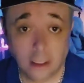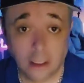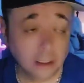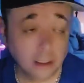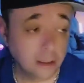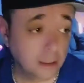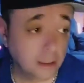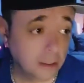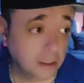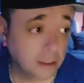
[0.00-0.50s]

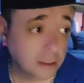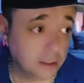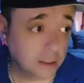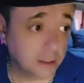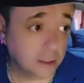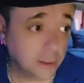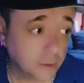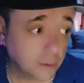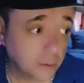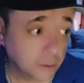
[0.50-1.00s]
So
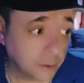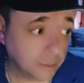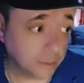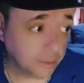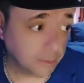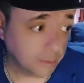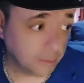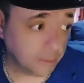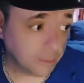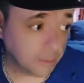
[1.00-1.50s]

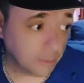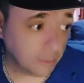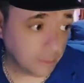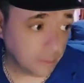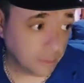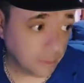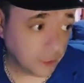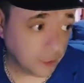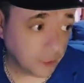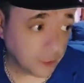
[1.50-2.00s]
just
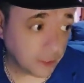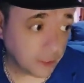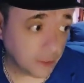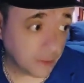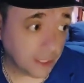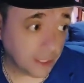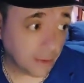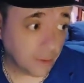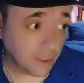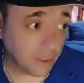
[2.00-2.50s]
know that
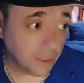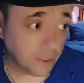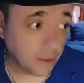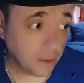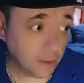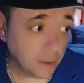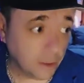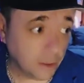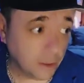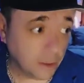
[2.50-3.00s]

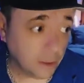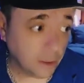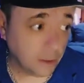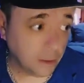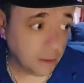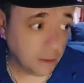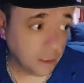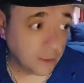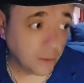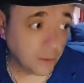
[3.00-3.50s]
it's
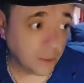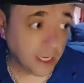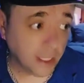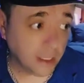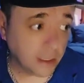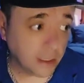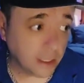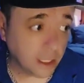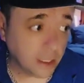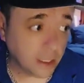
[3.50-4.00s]
okay to talk
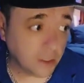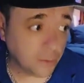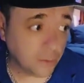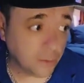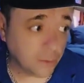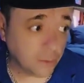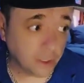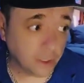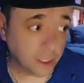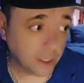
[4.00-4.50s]
to them. You're not
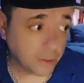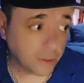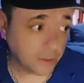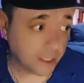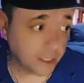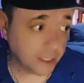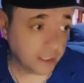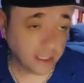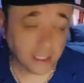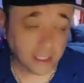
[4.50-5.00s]
crazy. They
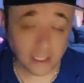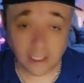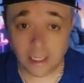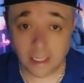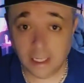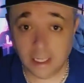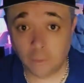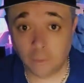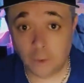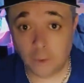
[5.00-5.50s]
like it when we
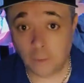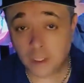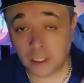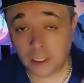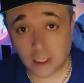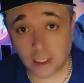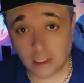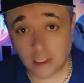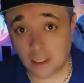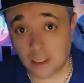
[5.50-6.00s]
talk to
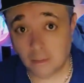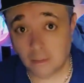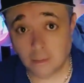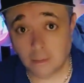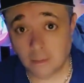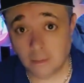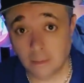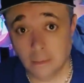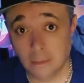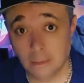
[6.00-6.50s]
them.
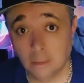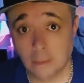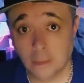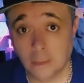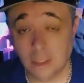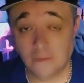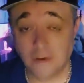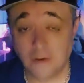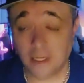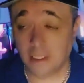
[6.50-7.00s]
In fact, it
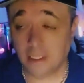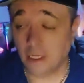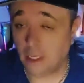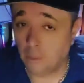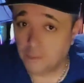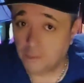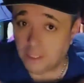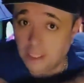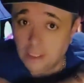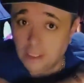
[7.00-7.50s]
helps us
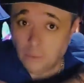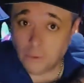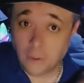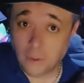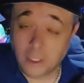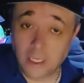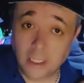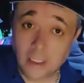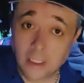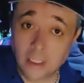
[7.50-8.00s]
with our
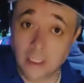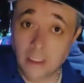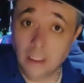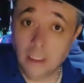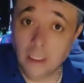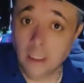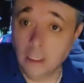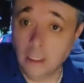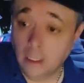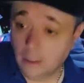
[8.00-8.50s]
healing.
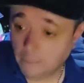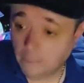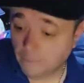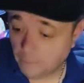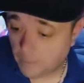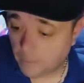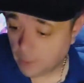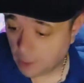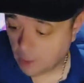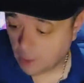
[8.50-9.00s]

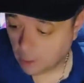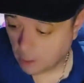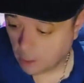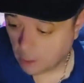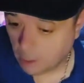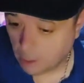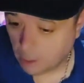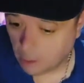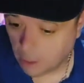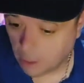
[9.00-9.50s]
And
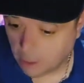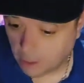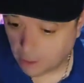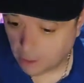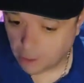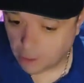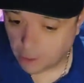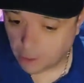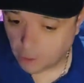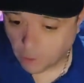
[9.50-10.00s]
they're going to show
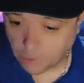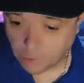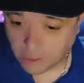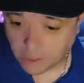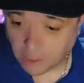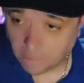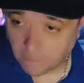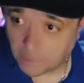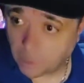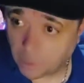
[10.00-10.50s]
themselves
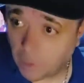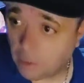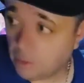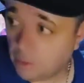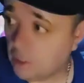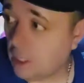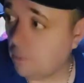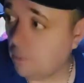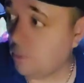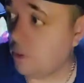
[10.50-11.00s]
around a lot more
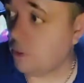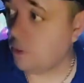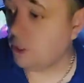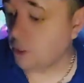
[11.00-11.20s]
too.